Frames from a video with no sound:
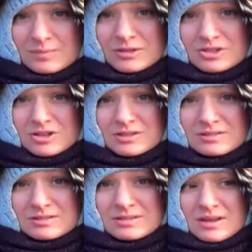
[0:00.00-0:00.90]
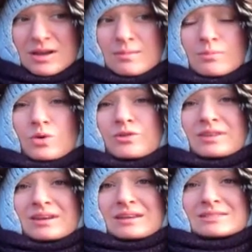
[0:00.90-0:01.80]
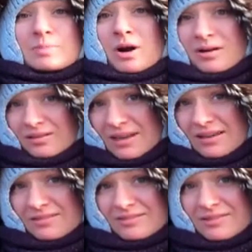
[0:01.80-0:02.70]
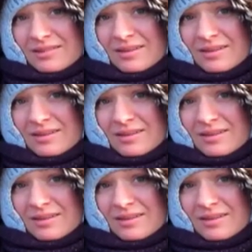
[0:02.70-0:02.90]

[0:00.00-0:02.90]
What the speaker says: mushers more than it is a part of life.